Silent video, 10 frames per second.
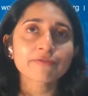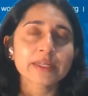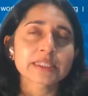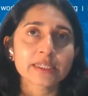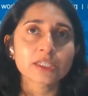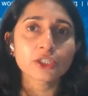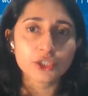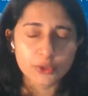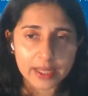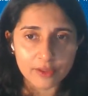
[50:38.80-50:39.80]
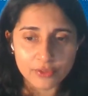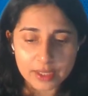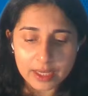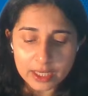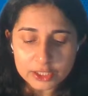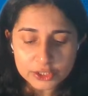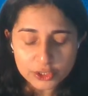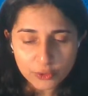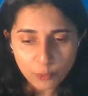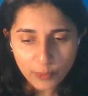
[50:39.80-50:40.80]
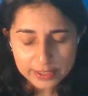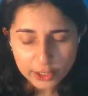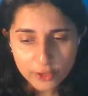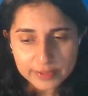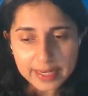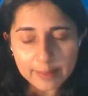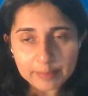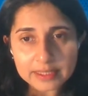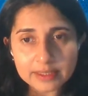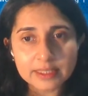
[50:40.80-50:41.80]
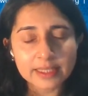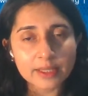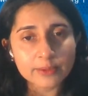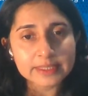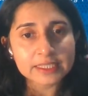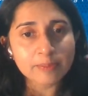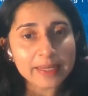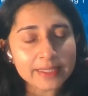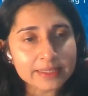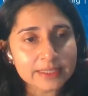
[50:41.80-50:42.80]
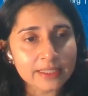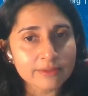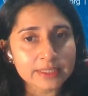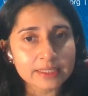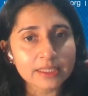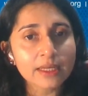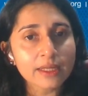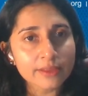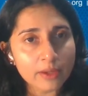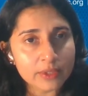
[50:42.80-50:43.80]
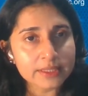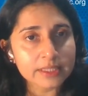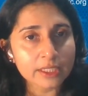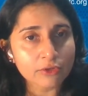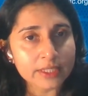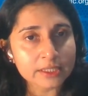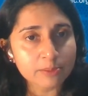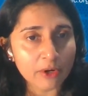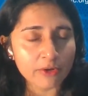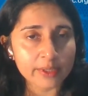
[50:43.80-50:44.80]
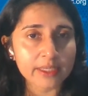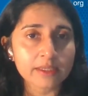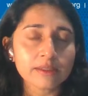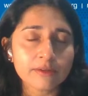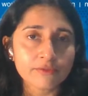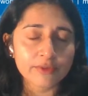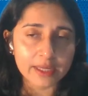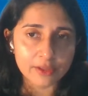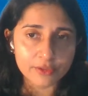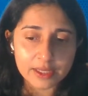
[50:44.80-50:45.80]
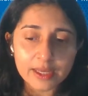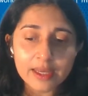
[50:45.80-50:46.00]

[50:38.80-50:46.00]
funding to health. So when COVID happened and there was a spike in services, there was increased borrowing for health.